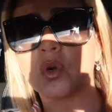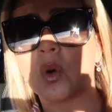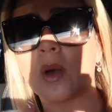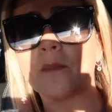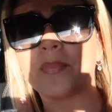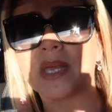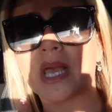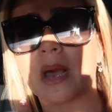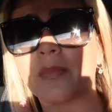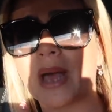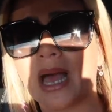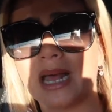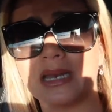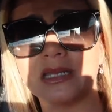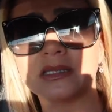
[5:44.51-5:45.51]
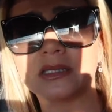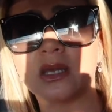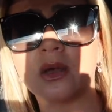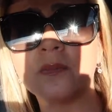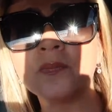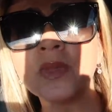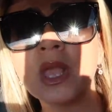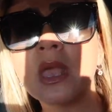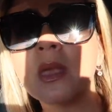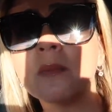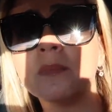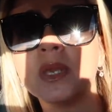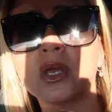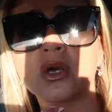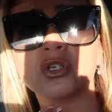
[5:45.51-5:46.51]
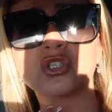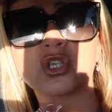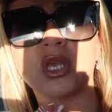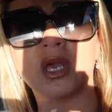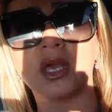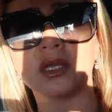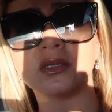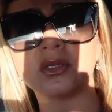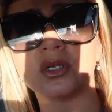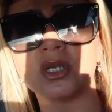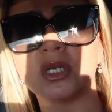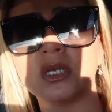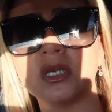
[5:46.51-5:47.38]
go and pick up Allison because Kendrick,